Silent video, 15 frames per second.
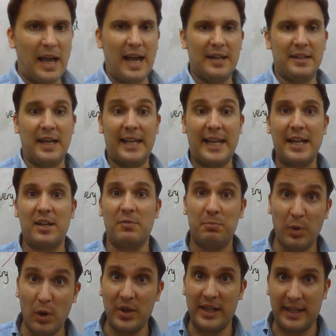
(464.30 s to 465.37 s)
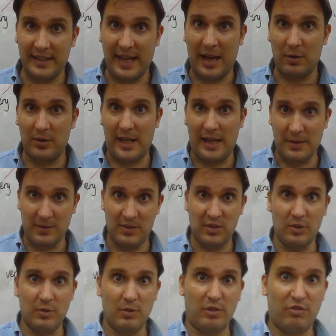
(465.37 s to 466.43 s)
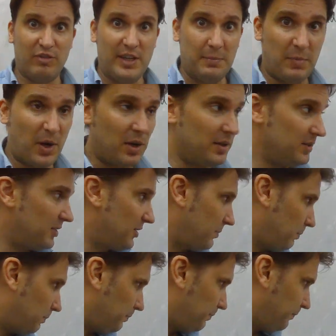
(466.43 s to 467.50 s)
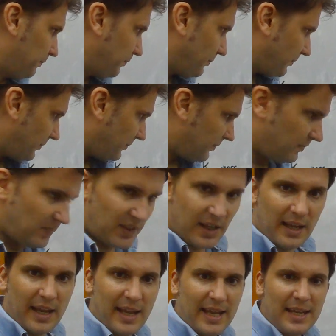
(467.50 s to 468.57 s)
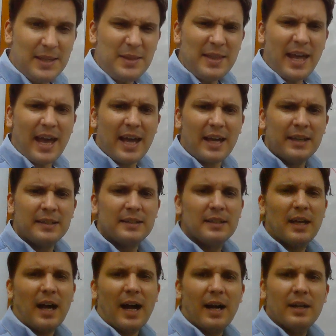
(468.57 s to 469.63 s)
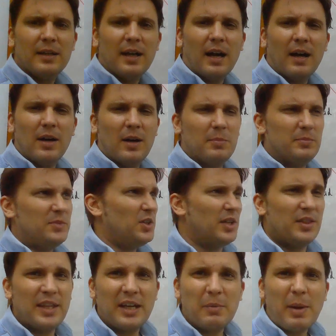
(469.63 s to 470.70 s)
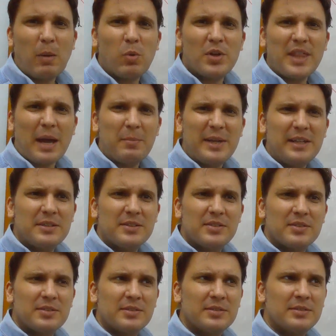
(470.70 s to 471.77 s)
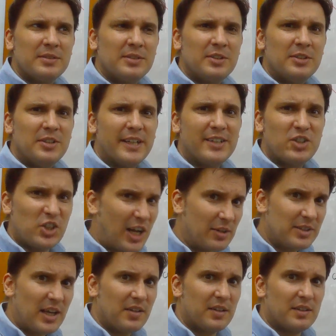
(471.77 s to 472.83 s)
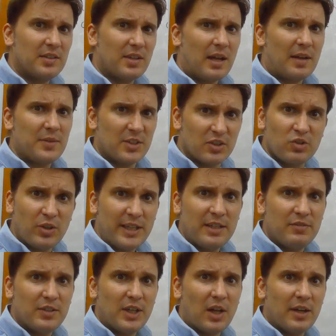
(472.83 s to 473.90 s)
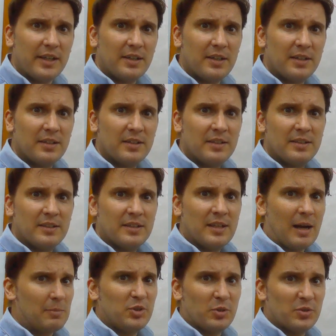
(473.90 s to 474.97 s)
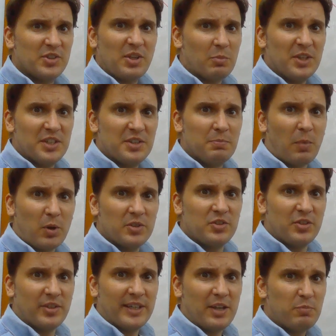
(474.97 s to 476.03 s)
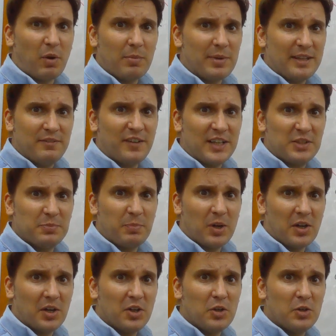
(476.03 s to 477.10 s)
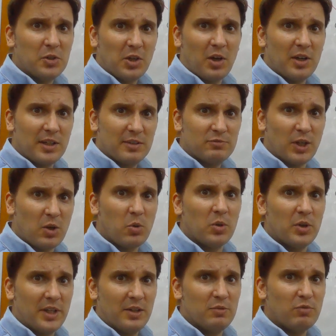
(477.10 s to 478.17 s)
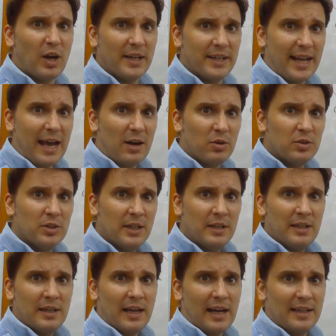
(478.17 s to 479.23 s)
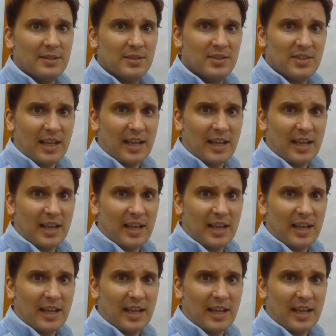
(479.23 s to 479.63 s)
And again, I've broken it down into three parts. In there, you can think about what that means. You can shout out at the screen if you like. I'm sure someone is monitoring you, probably Facebook and Google are recording you right now and